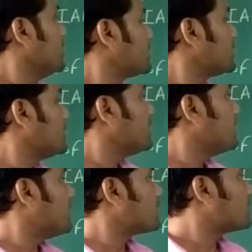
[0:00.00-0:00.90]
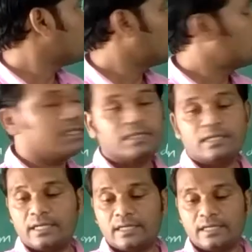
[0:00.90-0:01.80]
It is India's
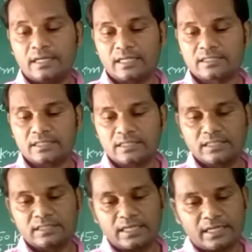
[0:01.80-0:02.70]
only, and last thing is